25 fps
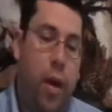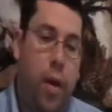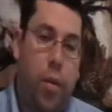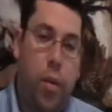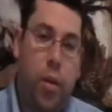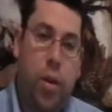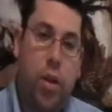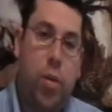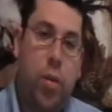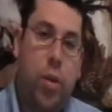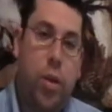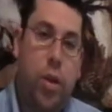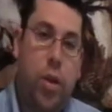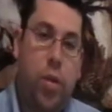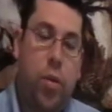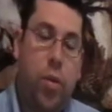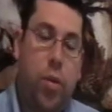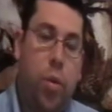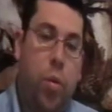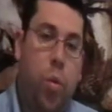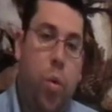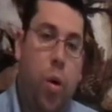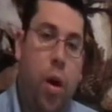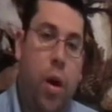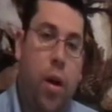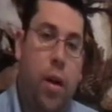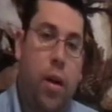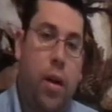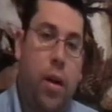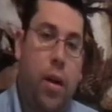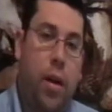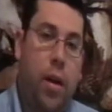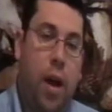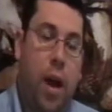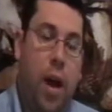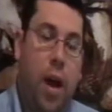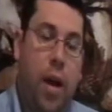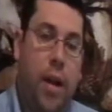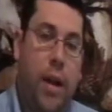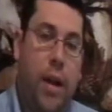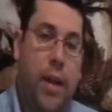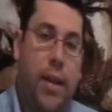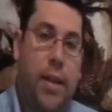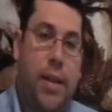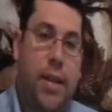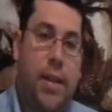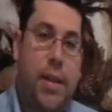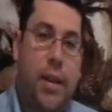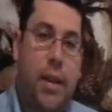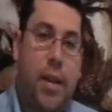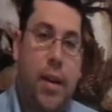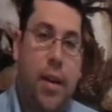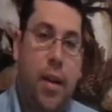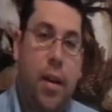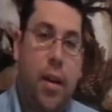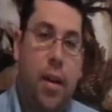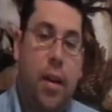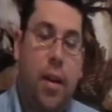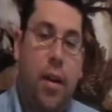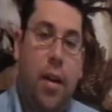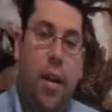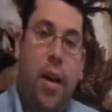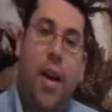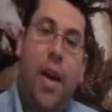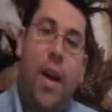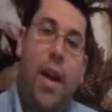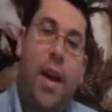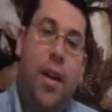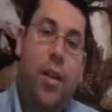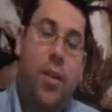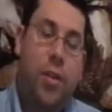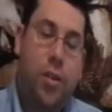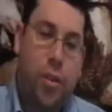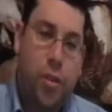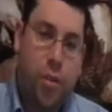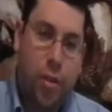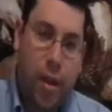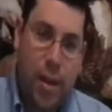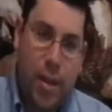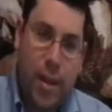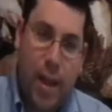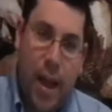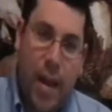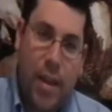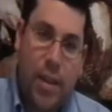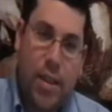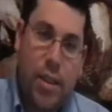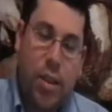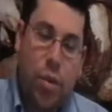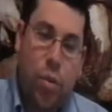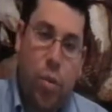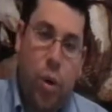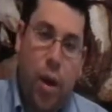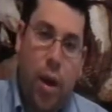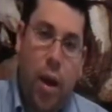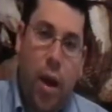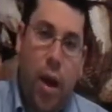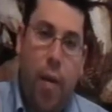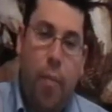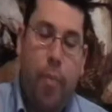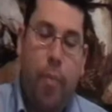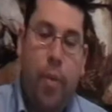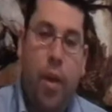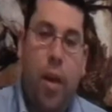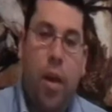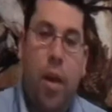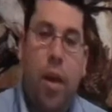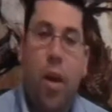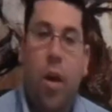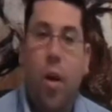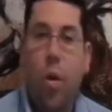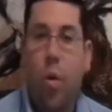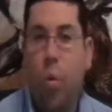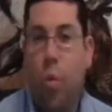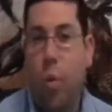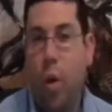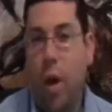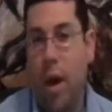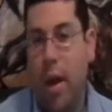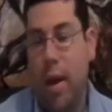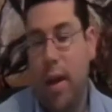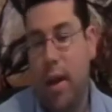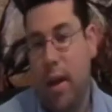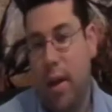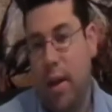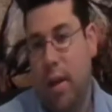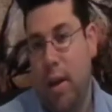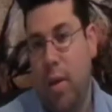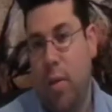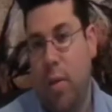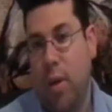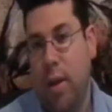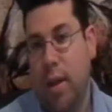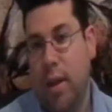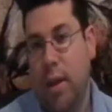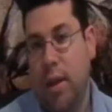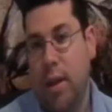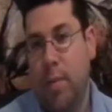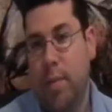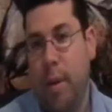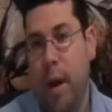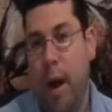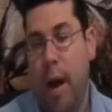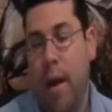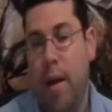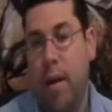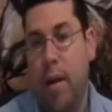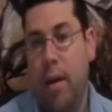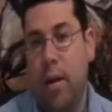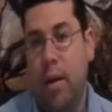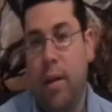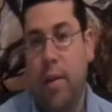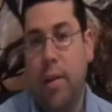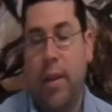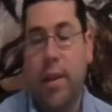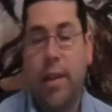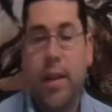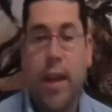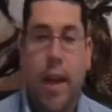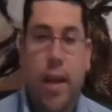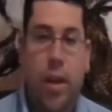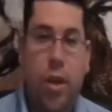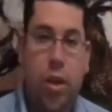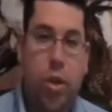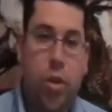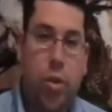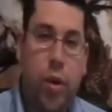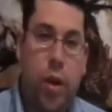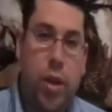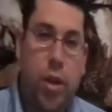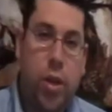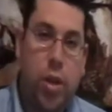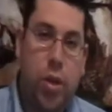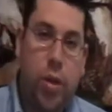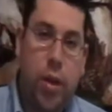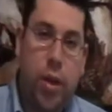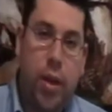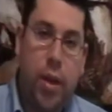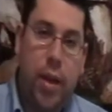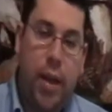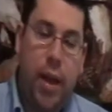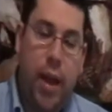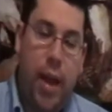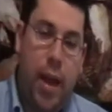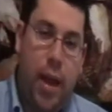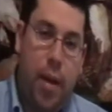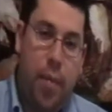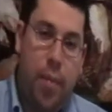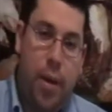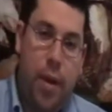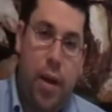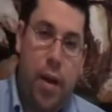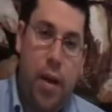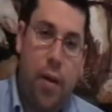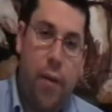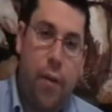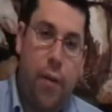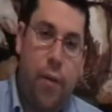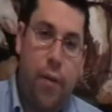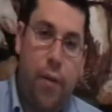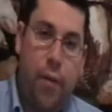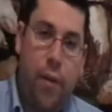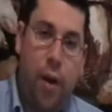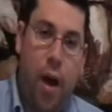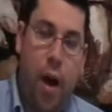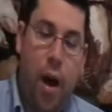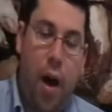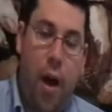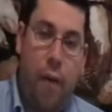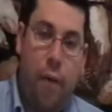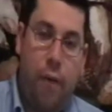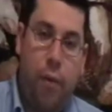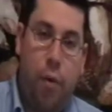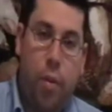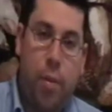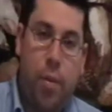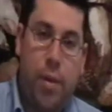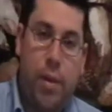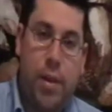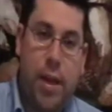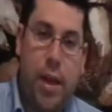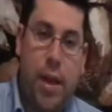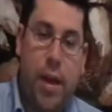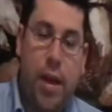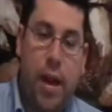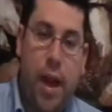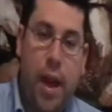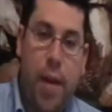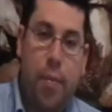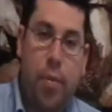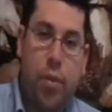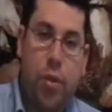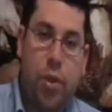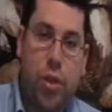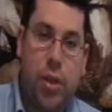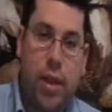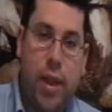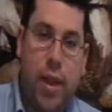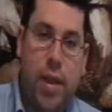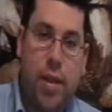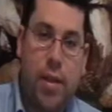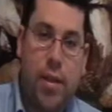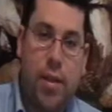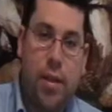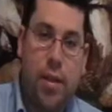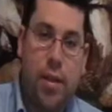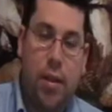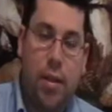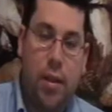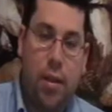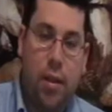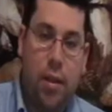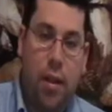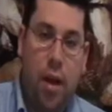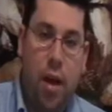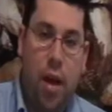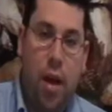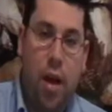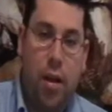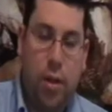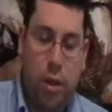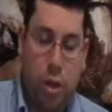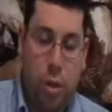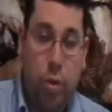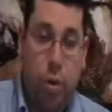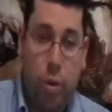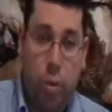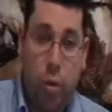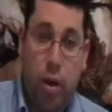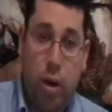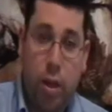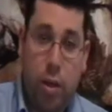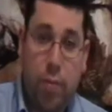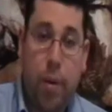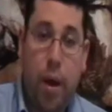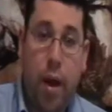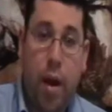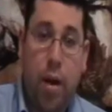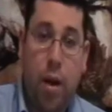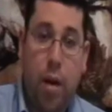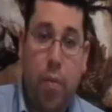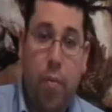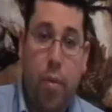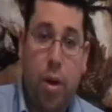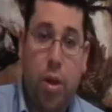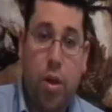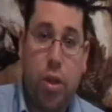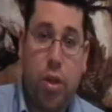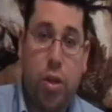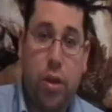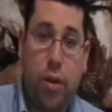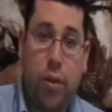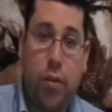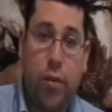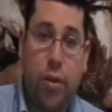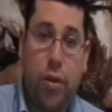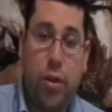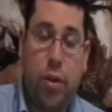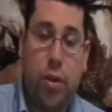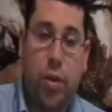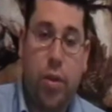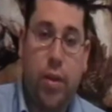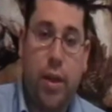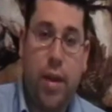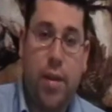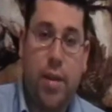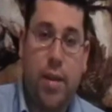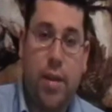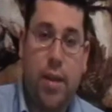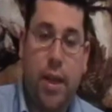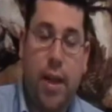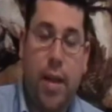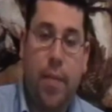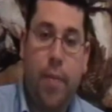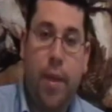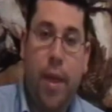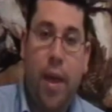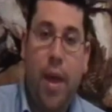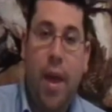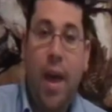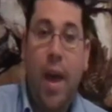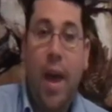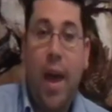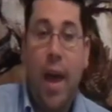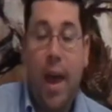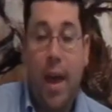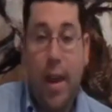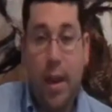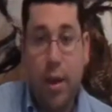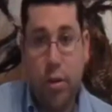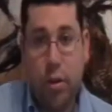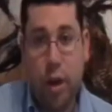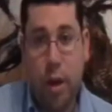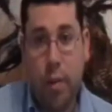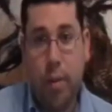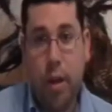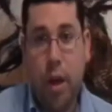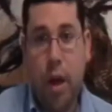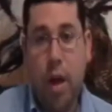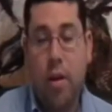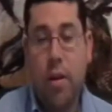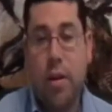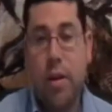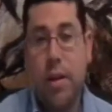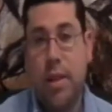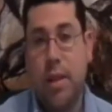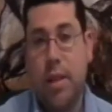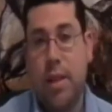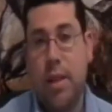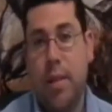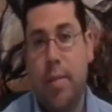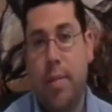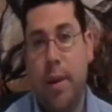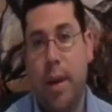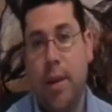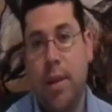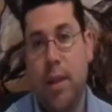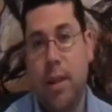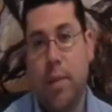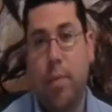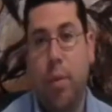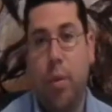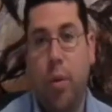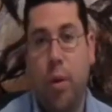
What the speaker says: When QE1 kicked into gear, interest rates actually went up. When it expired, the 10-year Treasury hit a peak of 4% on April 6th. QE1 expired on March 31st, 2010, and it dropped 160 basis